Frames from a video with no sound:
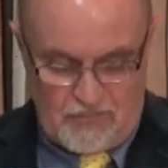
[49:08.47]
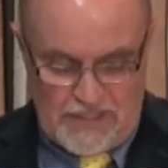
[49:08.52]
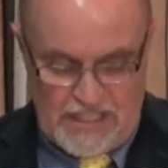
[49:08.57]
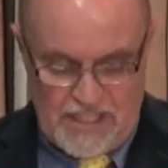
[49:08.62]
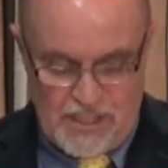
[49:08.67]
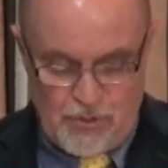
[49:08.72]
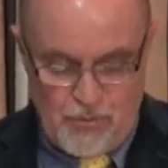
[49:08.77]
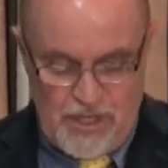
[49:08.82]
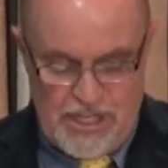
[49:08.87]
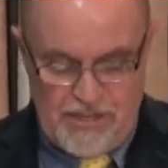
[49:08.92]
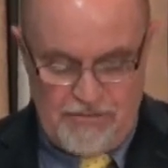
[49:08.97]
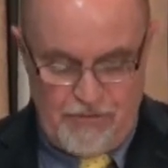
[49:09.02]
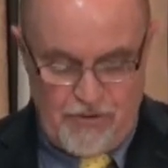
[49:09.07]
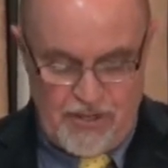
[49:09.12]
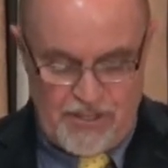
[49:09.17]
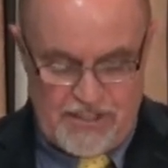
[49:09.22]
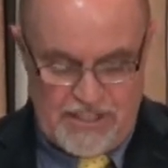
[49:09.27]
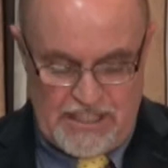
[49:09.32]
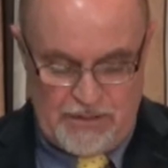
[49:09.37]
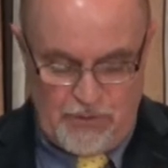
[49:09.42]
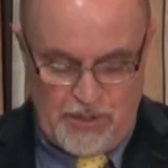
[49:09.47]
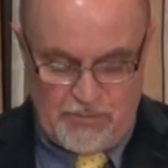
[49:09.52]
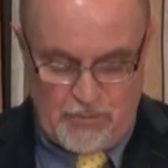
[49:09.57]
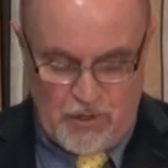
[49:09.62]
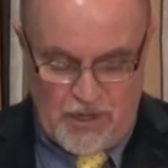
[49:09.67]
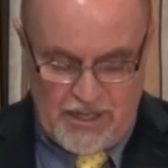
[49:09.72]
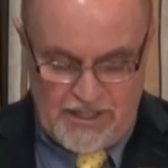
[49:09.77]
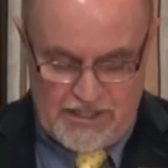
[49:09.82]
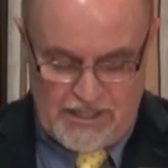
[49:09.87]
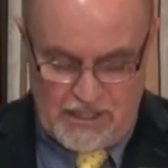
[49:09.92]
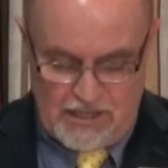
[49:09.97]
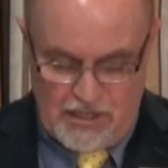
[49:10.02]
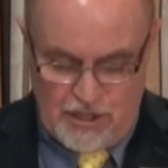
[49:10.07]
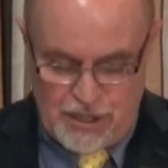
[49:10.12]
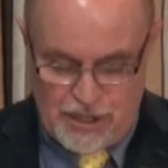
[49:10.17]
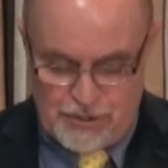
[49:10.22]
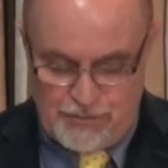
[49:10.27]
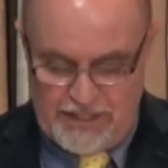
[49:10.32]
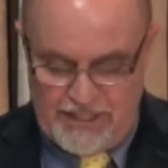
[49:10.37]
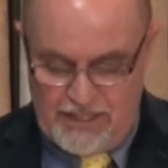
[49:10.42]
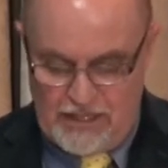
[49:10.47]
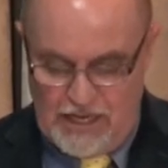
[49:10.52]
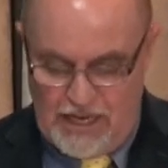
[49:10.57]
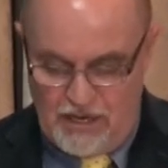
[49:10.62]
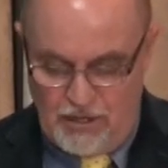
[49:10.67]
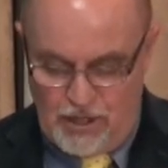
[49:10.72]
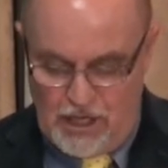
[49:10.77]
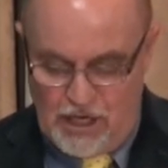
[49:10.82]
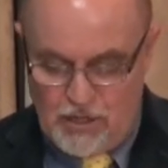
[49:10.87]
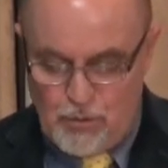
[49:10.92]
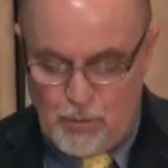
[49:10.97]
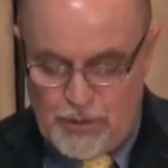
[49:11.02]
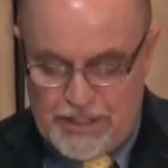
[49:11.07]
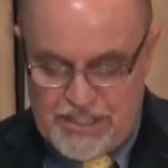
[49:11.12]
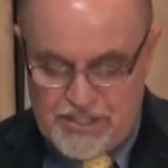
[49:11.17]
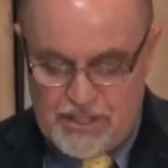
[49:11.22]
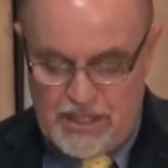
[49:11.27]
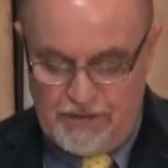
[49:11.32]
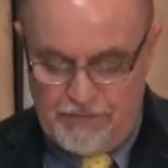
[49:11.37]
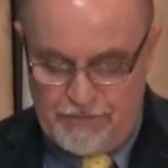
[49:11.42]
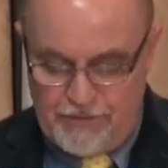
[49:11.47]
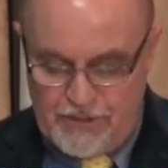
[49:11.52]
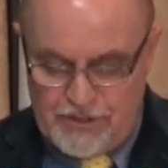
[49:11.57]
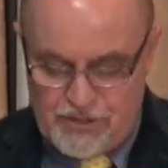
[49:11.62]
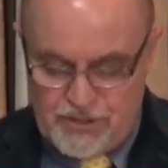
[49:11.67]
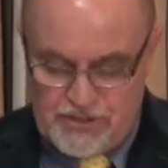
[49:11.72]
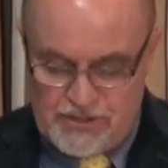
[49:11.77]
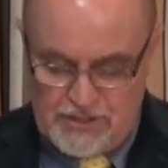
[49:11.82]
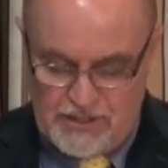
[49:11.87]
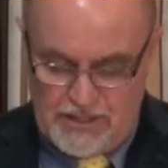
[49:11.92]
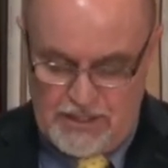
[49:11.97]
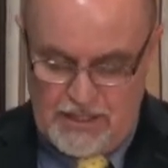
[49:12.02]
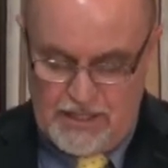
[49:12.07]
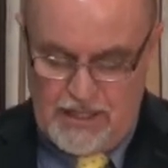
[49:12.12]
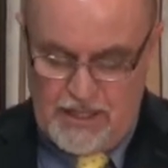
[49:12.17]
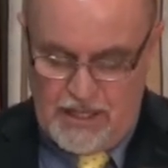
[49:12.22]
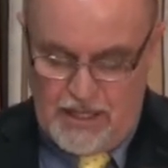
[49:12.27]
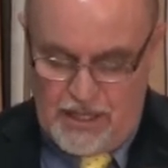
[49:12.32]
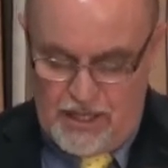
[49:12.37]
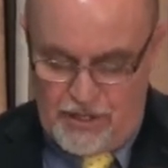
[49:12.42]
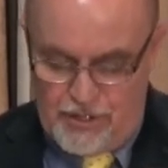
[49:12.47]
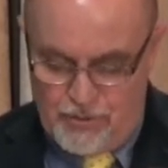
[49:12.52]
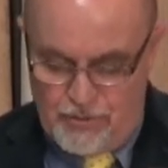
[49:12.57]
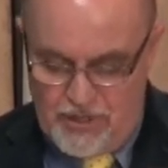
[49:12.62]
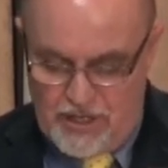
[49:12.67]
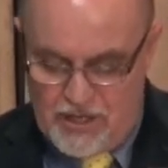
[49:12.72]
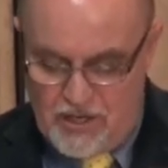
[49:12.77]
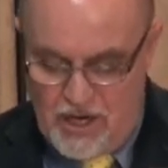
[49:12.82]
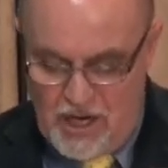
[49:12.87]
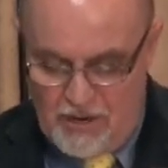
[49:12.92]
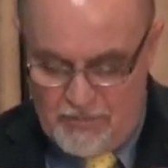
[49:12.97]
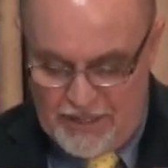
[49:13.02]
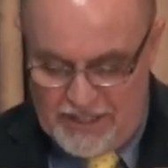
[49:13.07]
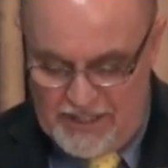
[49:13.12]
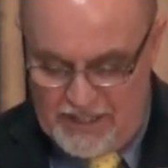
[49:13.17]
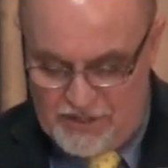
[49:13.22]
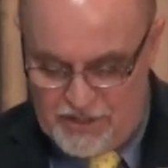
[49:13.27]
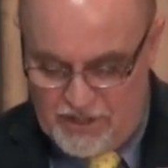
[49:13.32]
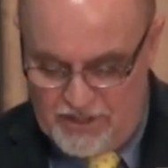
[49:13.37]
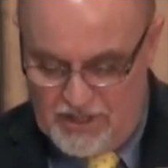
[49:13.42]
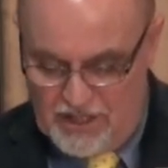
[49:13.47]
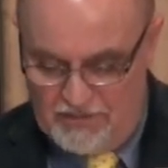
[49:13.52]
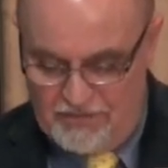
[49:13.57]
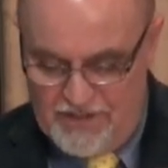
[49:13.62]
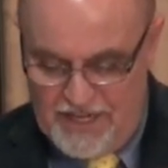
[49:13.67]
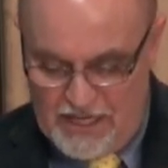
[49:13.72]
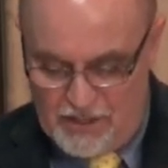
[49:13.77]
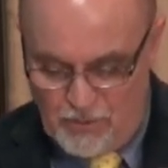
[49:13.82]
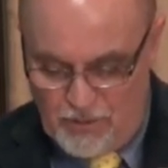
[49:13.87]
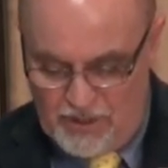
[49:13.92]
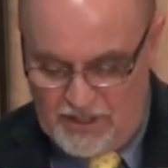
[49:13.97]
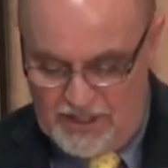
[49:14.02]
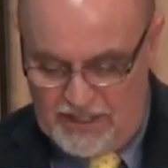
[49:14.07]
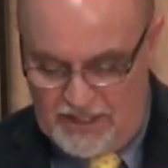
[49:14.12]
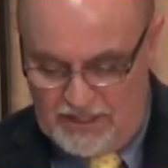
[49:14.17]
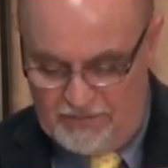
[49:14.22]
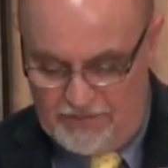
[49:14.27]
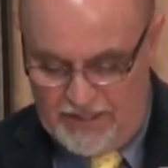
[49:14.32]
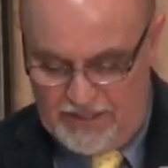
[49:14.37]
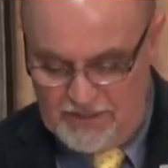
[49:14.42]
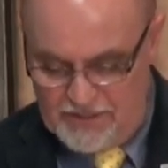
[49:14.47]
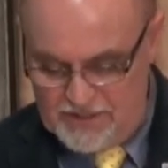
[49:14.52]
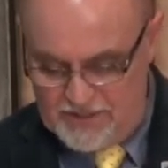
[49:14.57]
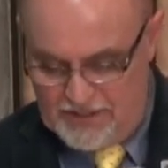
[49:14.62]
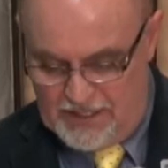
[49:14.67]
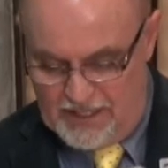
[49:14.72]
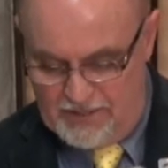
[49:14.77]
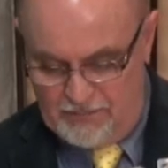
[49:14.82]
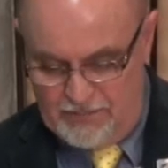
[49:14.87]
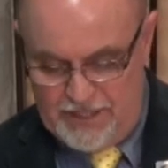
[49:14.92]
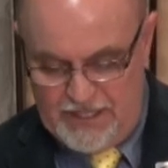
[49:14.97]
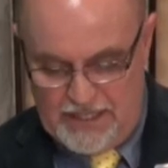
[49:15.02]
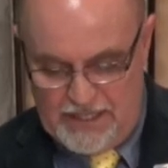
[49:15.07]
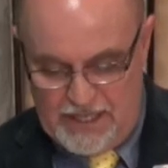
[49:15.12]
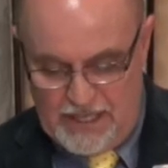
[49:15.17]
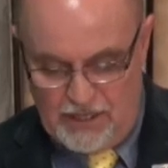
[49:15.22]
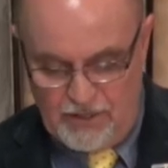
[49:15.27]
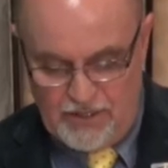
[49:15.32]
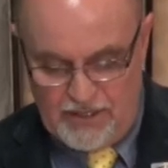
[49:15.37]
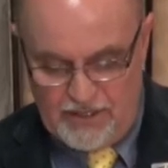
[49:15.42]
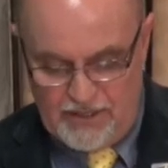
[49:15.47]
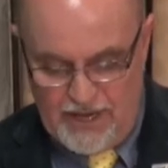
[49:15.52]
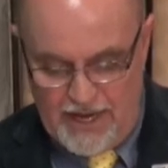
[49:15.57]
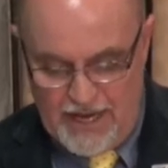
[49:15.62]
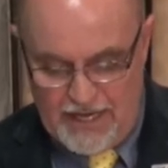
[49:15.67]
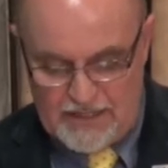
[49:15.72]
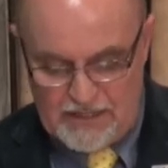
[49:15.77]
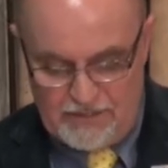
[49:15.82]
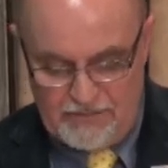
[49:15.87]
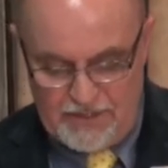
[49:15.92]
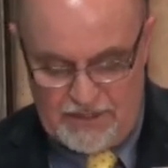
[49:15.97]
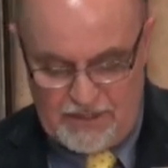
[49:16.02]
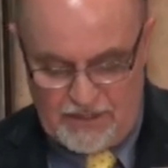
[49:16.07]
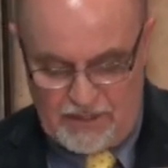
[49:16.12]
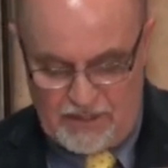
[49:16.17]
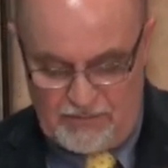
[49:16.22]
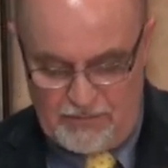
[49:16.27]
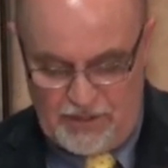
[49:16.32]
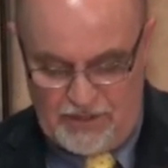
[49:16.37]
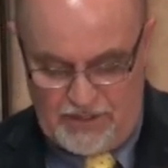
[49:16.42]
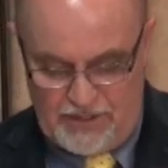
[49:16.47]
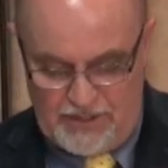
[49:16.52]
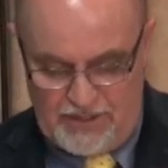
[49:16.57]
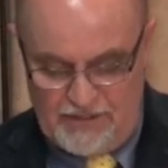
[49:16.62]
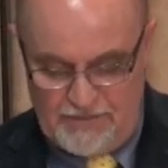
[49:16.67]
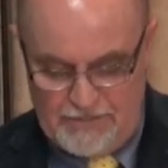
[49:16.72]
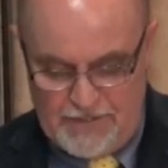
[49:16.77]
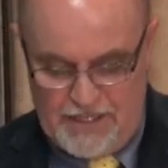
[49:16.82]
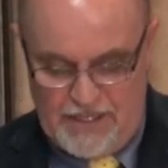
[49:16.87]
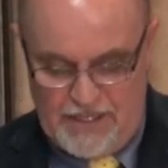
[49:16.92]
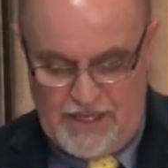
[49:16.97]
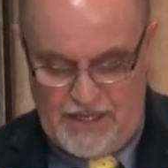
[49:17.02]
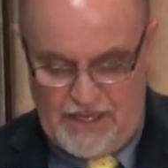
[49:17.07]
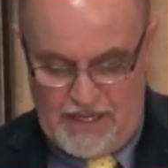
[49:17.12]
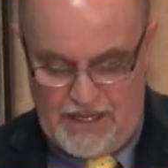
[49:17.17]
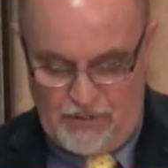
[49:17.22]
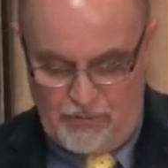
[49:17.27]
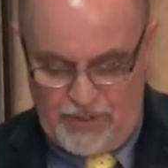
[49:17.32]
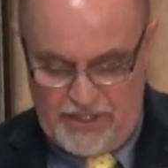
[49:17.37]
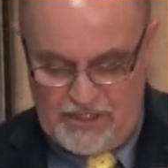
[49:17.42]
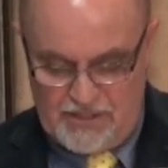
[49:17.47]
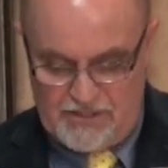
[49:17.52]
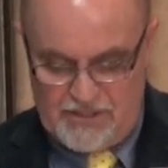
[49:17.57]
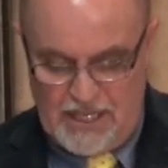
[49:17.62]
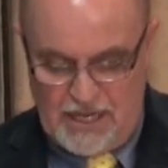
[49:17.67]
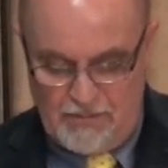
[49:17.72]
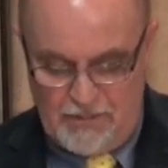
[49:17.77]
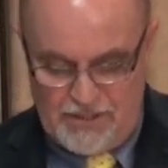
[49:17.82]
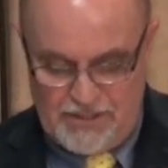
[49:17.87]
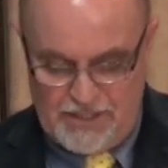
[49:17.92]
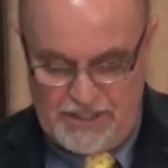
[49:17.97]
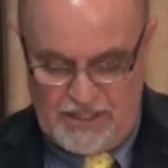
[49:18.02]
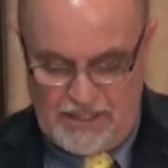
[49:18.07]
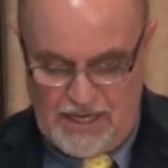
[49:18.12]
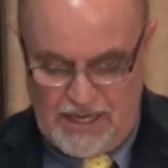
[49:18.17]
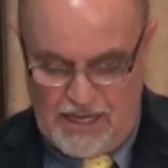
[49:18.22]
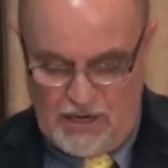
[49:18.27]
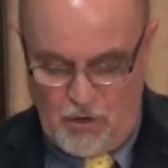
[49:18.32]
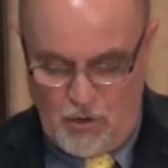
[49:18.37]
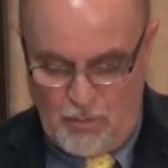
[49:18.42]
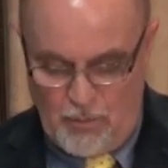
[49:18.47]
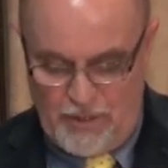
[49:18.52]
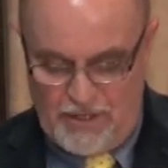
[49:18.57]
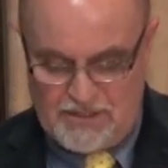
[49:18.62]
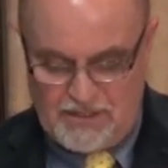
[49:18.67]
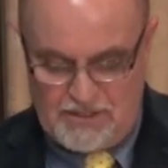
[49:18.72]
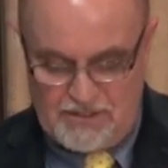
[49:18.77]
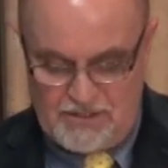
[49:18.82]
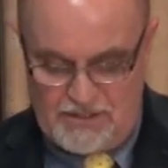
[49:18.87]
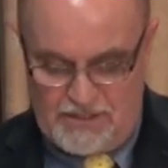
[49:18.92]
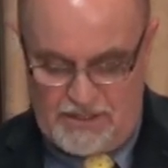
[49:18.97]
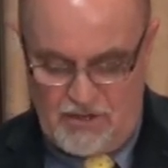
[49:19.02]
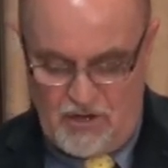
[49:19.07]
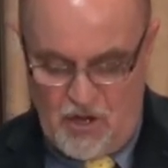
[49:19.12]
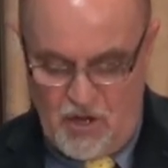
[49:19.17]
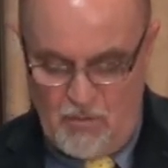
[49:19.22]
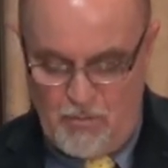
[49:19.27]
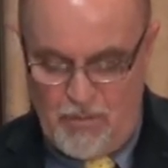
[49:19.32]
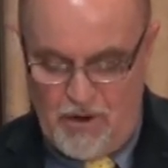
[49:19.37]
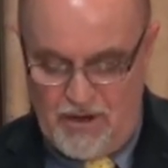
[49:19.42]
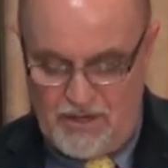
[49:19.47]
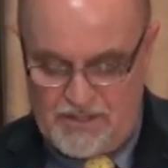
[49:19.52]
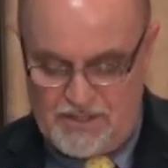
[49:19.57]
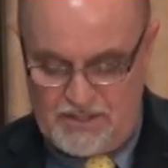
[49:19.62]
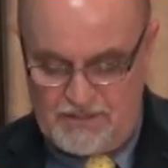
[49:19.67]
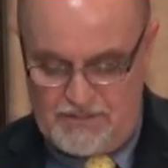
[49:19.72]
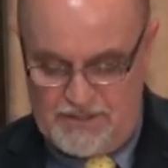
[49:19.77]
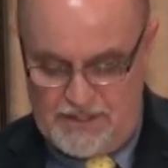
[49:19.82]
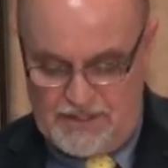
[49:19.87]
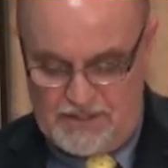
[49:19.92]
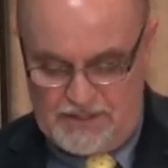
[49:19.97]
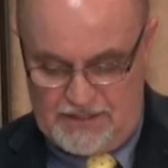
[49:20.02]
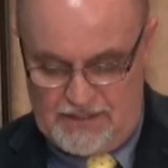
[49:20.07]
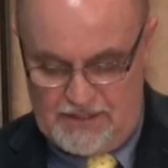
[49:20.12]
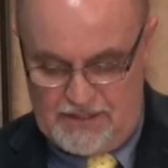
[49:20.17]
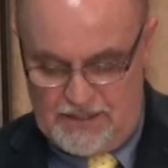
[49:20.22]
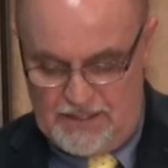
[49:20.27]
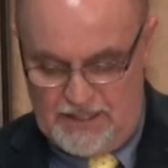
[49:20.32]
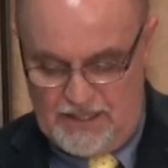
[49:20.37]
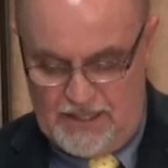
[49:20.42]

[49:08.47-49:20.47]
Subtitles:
In 2014, we broadened our outreach efforts through a combination of networking events and being out and active in the community and reestablishing our presence in all parts of Delta.